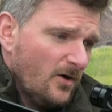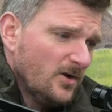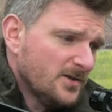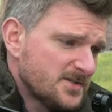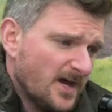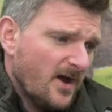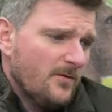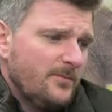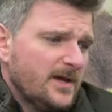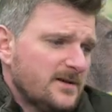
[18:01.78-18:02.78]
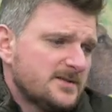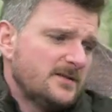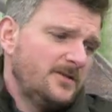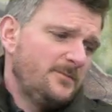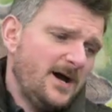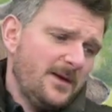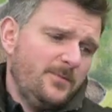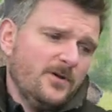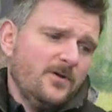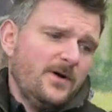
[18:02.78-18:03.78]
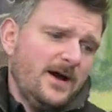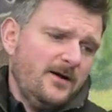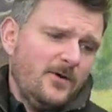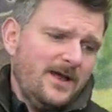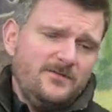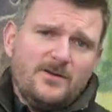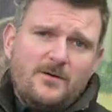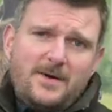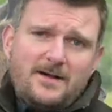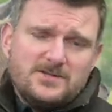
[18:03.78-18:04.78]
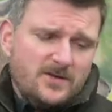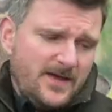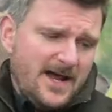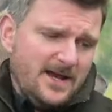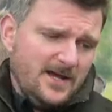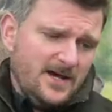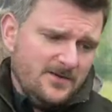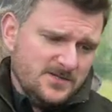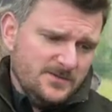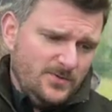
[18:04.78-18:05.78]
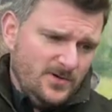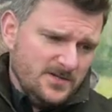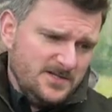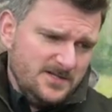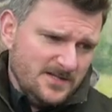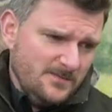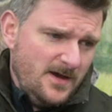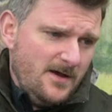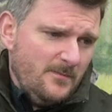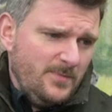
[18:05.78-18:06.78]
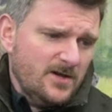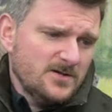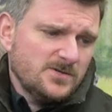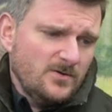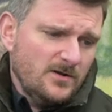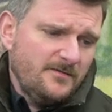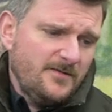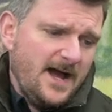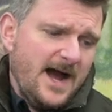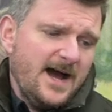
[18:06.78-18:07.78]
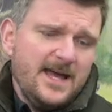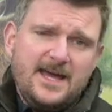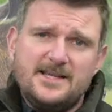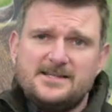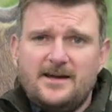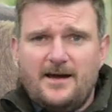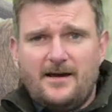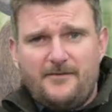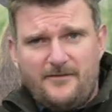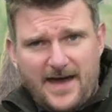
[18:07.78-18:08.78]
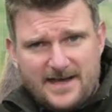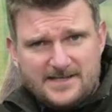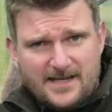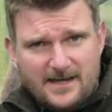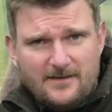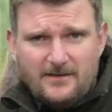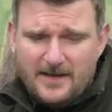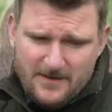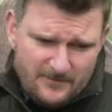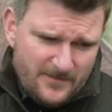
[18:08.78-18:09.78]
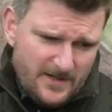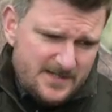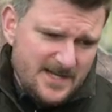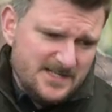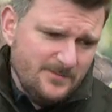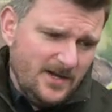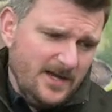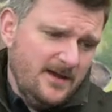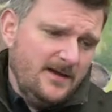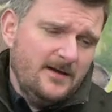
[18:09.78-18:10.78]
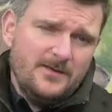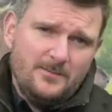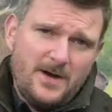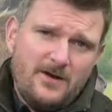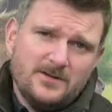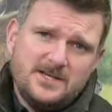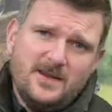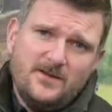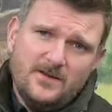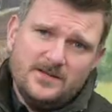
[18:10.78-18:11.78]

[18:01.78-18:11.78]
Also, because the bipod or whatever you got mounted on the handguard or the support system, because all of that is affecting infinitesimally the barrel tenon